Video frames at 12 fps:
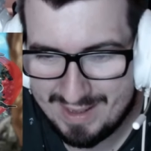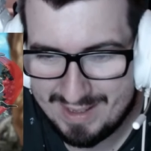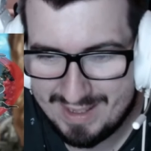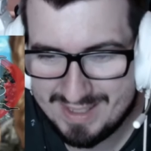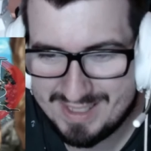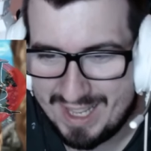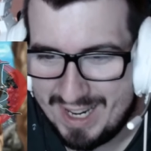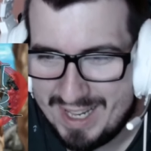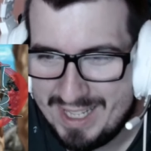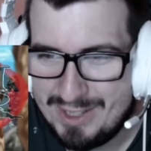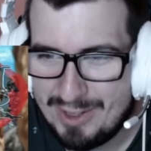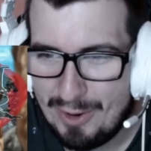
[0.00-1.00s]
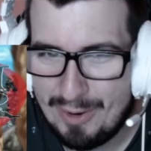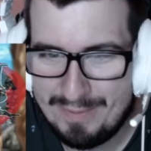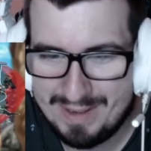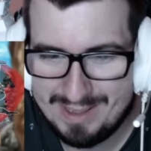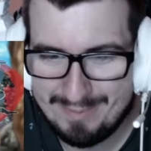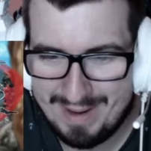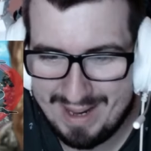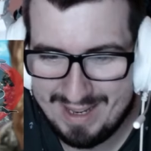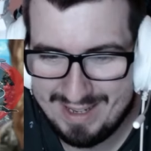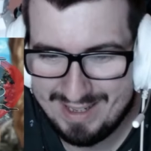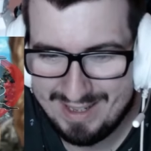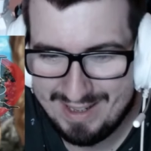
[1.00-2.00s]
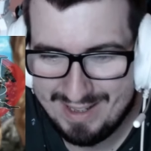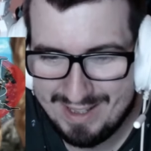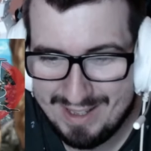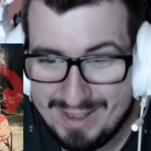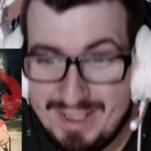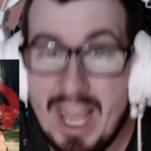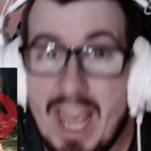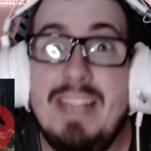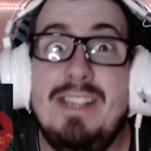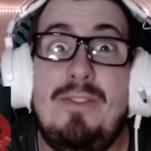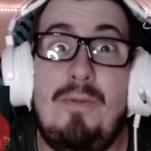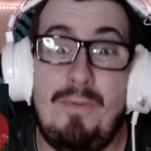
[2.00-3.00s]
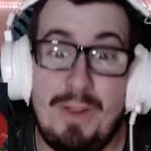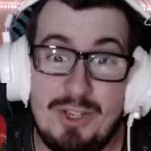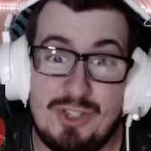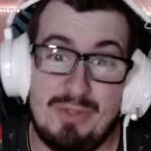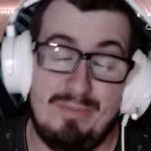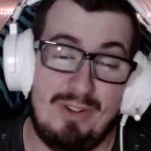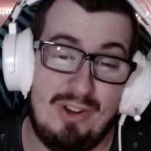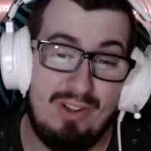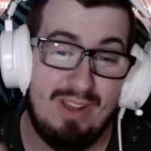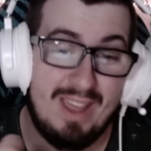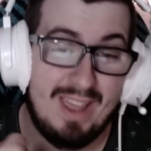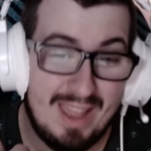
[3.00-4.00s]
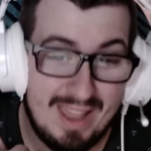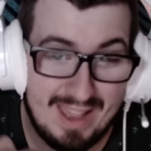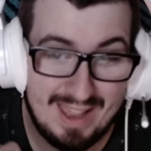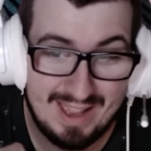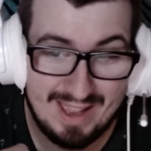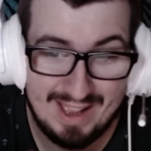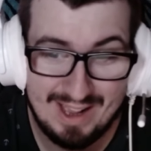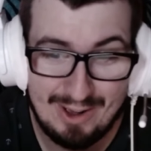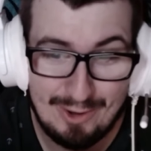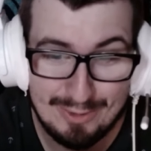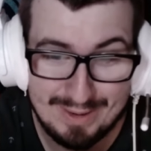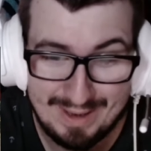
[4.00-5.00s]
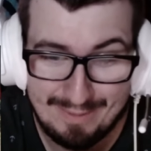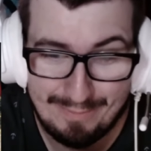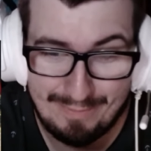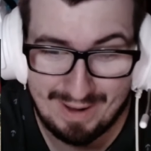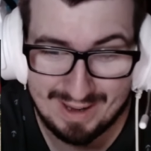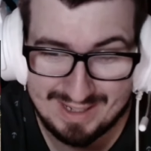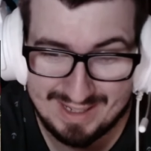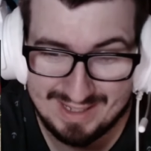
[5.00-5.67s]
He's gonna eat all of it, man. 10th fish. Holy fuck.